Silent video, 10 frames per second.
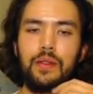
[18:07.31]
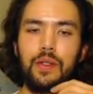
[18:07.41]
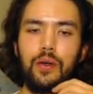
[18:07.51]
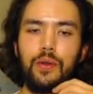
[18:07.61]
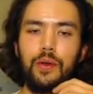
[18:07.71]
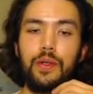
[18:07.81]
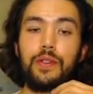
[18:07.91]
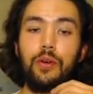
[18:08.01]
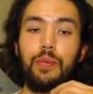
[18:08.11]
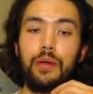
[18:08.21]
So there
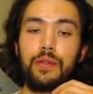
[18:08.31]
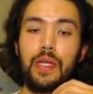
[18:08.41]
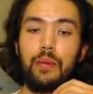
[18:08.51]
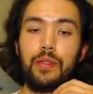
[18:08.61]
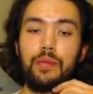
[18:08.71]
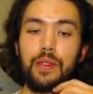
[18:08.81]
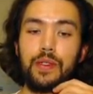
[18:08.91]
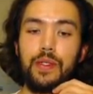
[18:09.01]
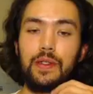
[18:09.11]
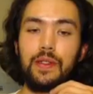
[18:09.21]
is no pierce damage
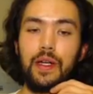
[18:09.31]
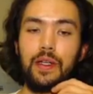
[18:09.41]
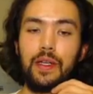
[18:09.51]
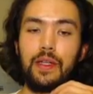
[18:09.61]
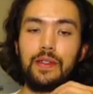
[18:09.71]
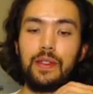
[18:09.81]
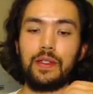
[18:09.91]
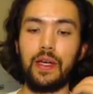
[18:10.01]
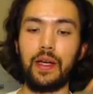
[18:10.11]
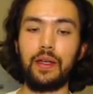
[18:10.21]
because Kiseitai negates the
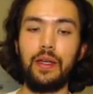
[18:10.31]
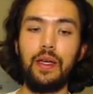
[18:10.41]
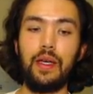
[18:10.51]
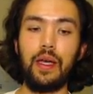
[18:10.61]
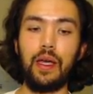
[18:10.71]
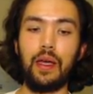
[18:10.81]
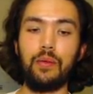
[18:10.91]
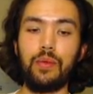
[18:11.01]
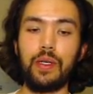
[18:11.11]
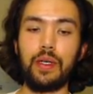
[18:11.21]
attack,
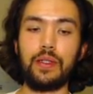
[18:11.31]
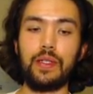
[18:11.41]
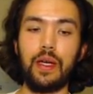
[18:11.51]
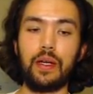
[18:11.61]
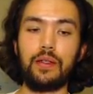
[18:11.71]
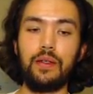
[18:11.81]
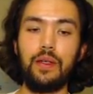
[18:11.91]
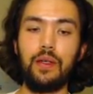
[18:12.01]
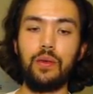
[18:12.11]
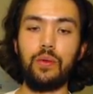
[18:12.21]
and we get attacked
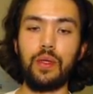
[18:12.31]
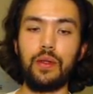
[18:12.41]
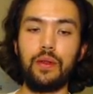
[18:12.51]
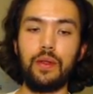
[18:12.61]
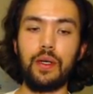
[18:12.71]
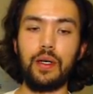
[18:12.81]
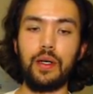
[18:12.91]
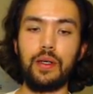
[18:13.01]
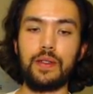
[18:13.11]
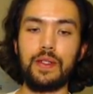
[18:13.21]
with
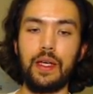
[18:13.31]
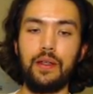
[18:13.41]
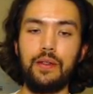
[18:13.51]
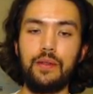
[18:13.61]
Assailant.